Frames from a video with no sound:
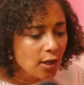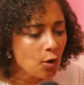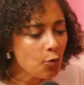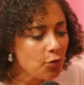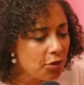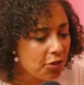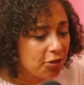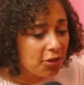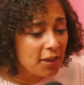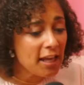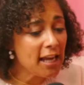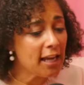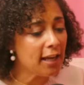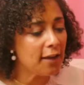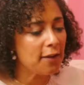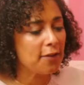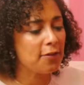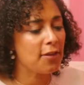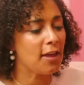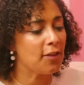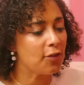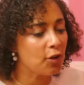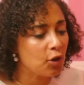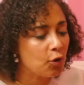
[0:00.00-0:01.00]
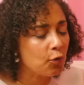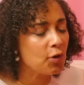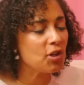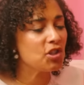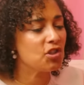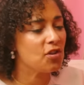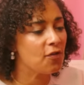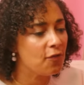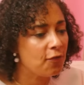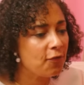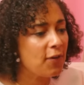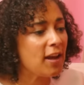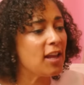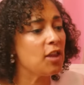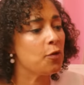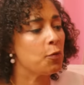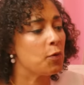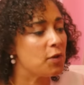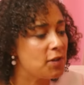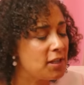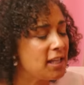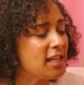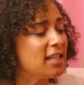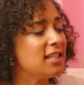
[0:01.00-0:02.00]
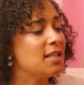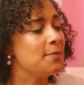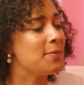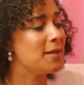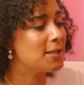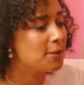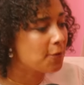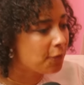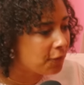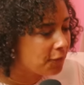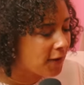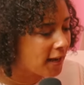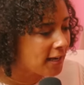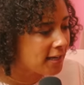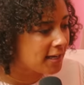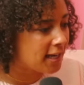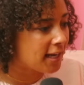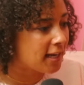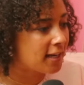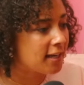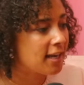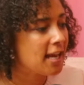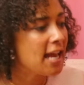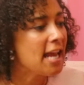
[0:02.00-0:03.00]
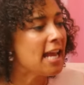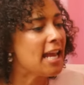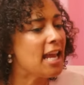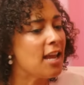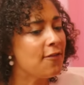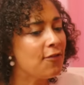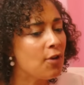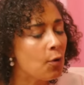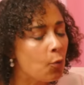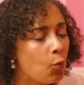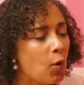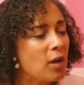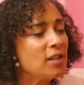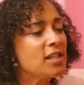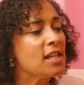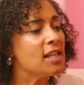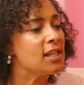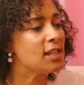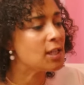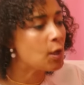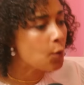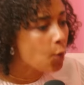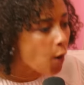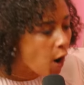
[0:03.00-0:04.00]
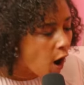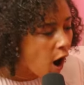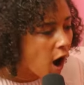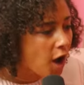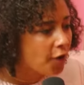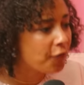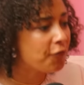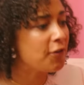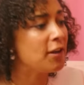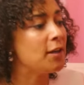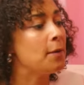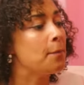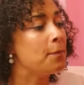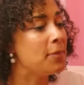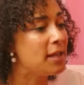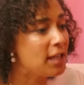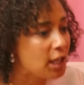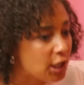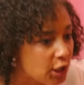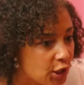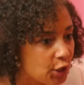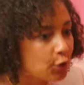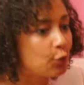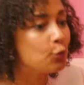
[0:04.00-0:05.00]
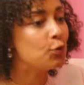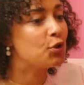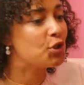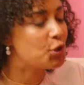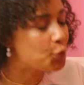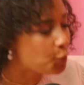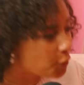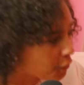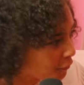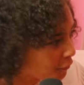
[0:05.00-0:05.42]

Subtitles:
don't think that the Christian faith would need to be defended if it wasn't so often being used to